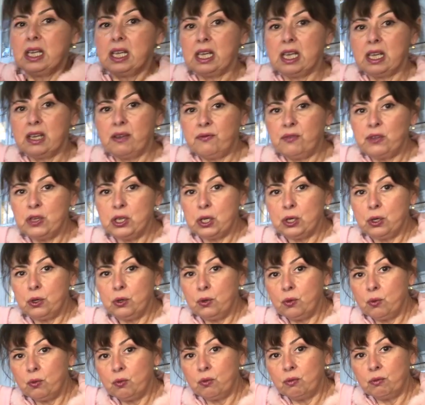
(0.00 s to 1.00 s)
if
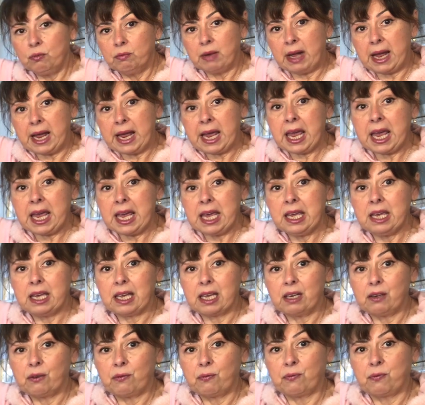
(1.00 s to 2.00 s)
you hang
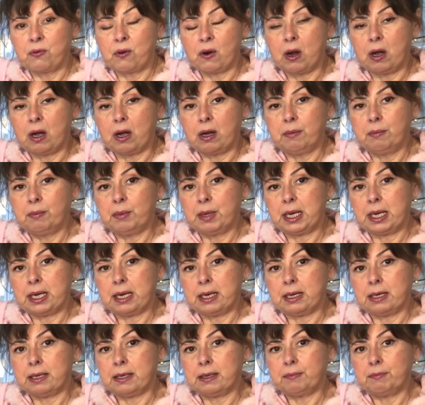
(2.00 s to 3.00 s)
it from
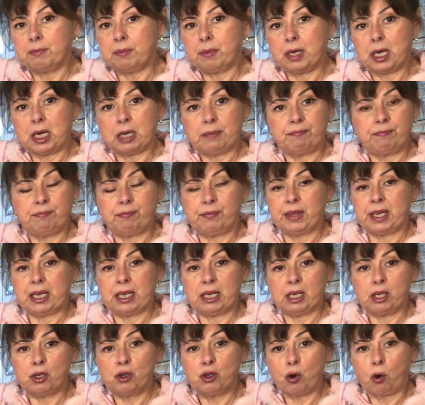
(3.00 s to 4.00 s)

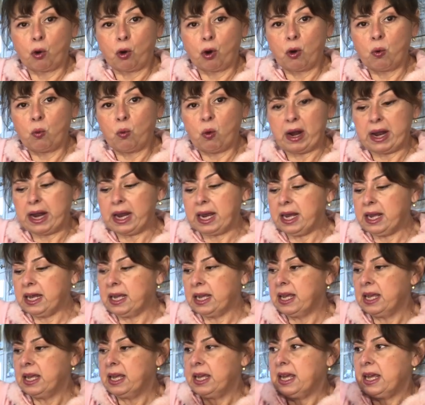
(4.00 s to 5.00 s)
a doorway,
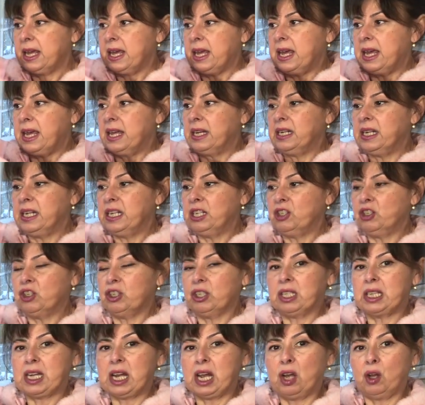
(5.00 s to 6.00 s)
and it
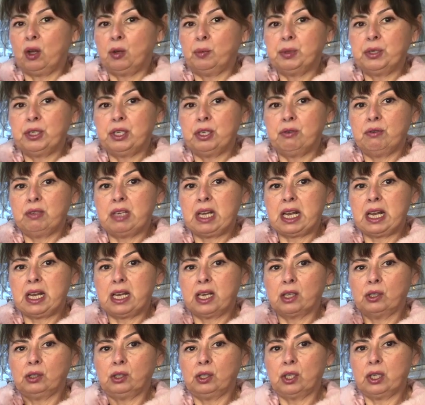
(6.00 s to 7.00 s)
just helps you take
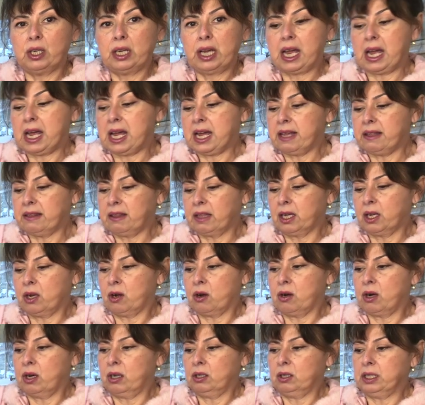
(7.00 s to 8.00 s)
a look at the
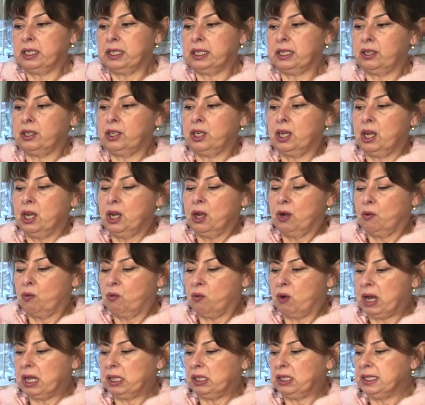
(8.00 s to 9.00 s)
garland
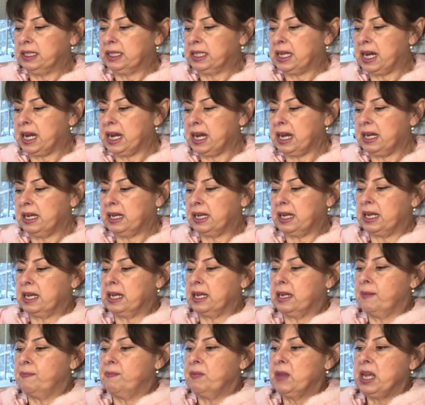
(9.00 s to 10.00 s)
while it's hanging.
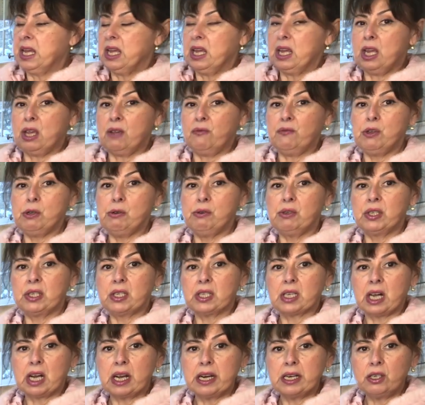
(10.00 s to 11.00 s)
If you
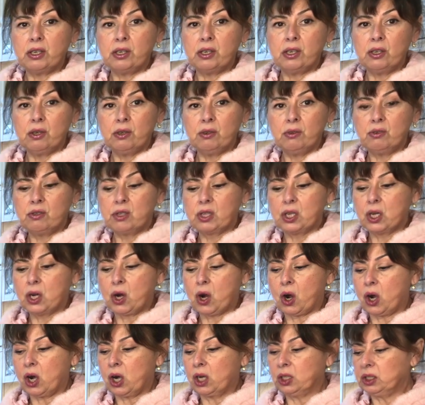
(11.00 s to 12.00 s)
decide to use the
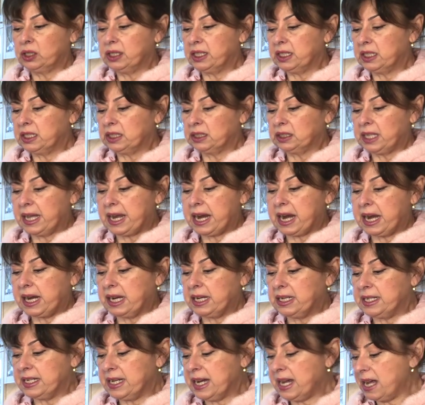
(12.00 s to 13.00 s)
garland
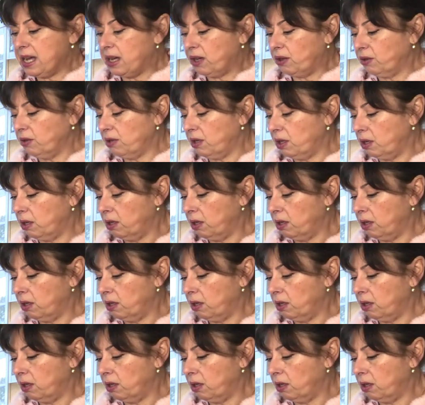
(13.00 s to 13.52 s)
laying down,